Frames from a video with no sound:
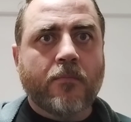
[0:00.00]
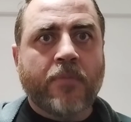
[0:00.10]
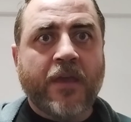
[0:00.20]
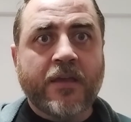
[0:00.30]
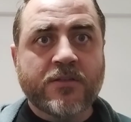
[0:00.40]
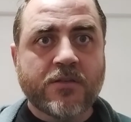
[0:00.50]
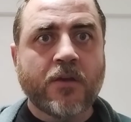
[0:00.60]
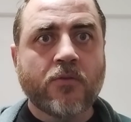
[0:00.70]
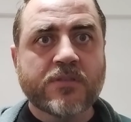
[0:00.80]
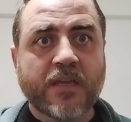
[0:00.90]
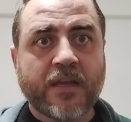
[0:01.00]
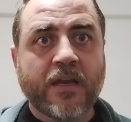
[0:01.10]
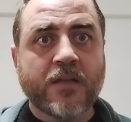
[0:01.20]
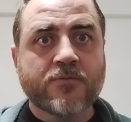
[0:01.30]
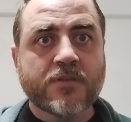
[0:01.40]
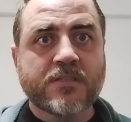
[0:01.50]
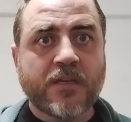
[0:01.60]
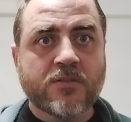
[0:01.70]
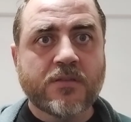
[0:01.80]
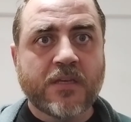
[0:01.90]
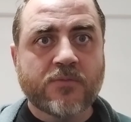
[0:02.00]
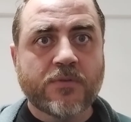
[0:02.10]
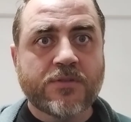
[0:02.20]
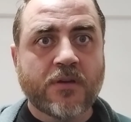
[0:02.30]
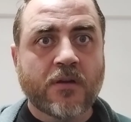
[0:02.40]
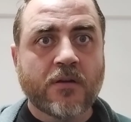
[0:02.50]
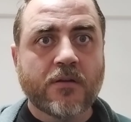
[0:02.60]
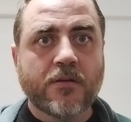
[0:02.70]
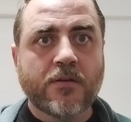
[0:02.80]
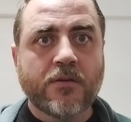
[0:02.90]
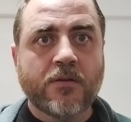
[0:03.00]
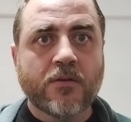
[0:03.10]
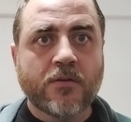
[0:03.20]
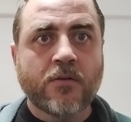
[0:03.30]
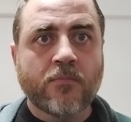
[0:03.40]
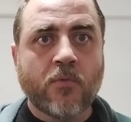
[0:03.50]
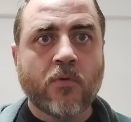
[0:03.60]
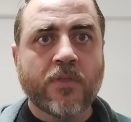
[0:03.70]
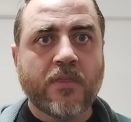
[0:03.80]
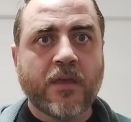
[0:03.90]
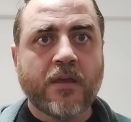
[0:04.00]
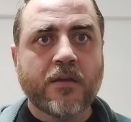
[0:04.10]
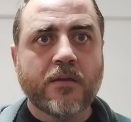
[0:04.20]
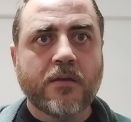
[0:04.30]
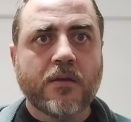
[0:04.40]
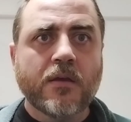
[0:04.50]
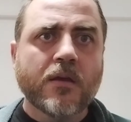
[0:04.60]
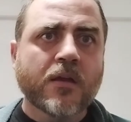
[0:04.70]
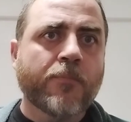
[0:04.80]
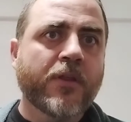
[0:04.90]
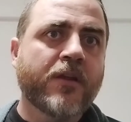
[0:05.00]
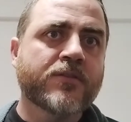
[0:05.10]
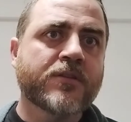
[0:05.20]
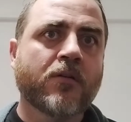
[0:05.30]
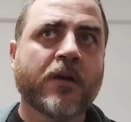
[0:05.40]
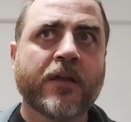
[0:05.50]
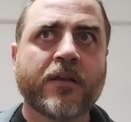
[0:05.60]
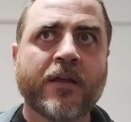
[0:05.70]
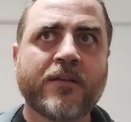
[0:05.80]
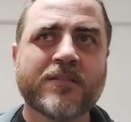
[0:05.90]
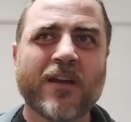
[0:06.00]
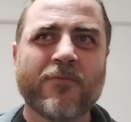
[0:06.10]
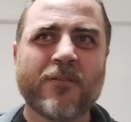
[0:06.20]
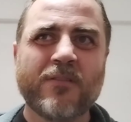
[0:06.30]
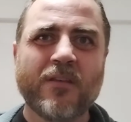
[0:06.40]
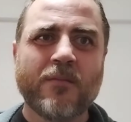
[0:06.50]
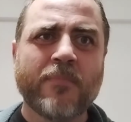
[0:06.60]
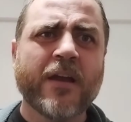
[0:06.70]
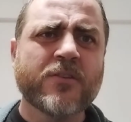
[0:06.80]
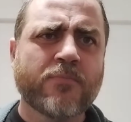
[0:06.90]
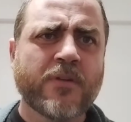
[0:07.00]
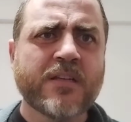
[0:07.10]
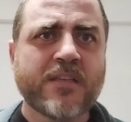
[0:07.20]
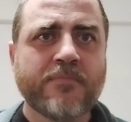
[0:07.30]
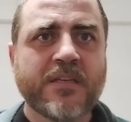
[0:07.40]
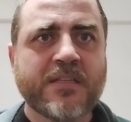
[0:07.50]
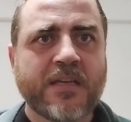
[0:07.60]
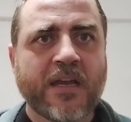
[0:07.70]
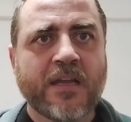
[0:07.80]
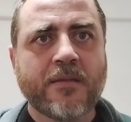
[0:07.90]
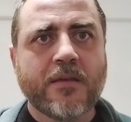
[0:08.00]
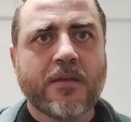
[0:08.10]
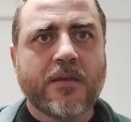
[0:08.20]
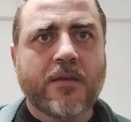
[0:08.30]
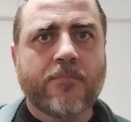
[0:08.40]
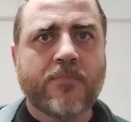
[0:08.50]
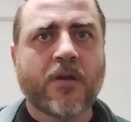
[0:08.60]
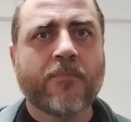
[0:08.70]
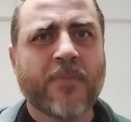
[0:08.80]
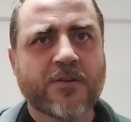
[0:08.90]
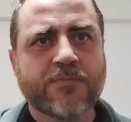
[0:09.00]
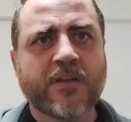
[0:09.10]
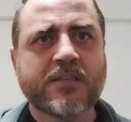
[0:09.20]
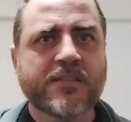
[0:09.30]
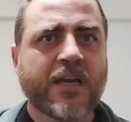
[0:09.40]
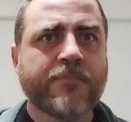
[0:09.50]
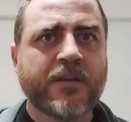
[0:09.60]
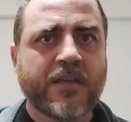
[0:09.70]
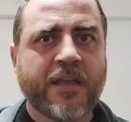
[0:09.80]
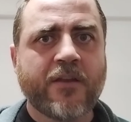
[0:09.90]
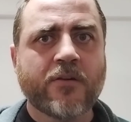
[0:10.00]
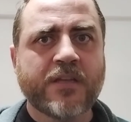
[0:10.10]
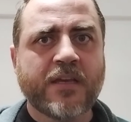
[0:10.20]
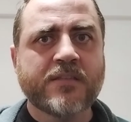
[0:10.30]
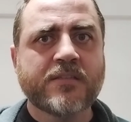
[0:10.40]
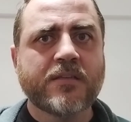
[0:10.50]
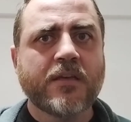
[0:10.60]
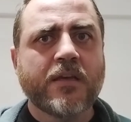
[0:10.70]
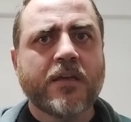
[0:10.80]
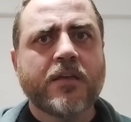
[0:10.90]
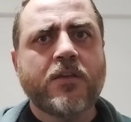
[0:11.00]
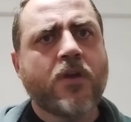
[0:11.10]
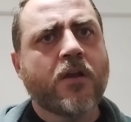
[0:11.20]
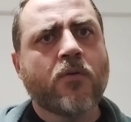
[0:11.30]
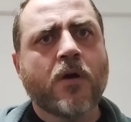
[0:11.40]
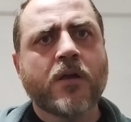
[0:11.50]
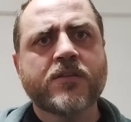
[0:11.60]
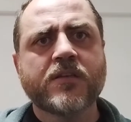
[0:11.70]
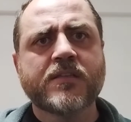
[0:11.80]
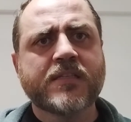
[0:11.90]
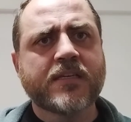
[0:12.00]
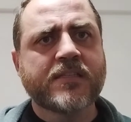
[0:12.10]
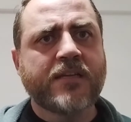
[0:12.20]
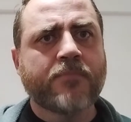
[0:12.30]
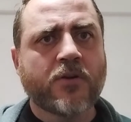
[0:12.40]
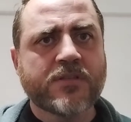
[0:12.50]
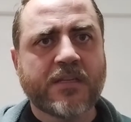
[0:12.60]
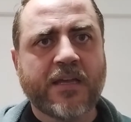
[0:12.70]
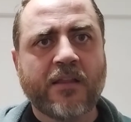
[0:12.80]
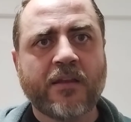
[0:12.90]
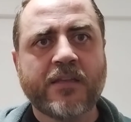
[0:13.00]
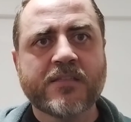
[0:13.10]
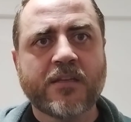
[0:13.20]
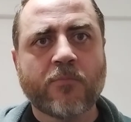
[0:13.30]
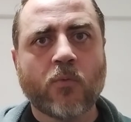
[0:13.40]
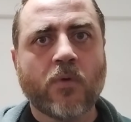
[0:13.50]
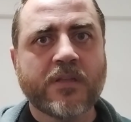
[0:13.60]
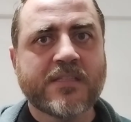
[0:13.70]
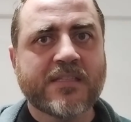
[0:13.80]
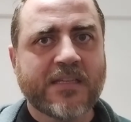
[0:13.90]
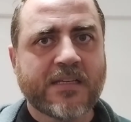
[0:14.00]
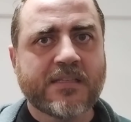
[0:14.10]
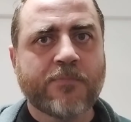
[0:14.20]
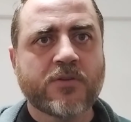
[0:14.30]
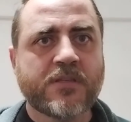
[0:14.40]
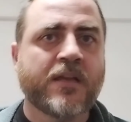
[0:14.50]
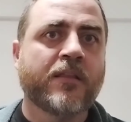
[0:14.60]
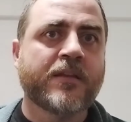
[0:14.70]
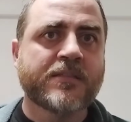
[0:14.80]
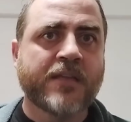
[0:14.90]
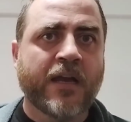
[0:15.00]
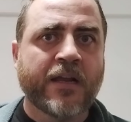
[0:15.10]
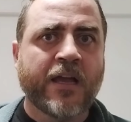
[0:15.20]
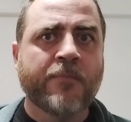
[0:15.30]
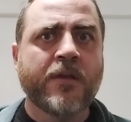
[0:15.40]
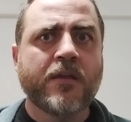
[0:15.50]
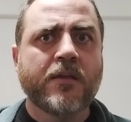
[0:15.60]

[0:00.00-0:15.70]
pay-as-you-go psychiatrist tells you that's what you are, you're more than that. A couple of years ago, I discovered the Myers-Briggs MBTI, Myers-Briggs Type Indicator Test. You can go on to 16 personalities, the number 16 personalities.com.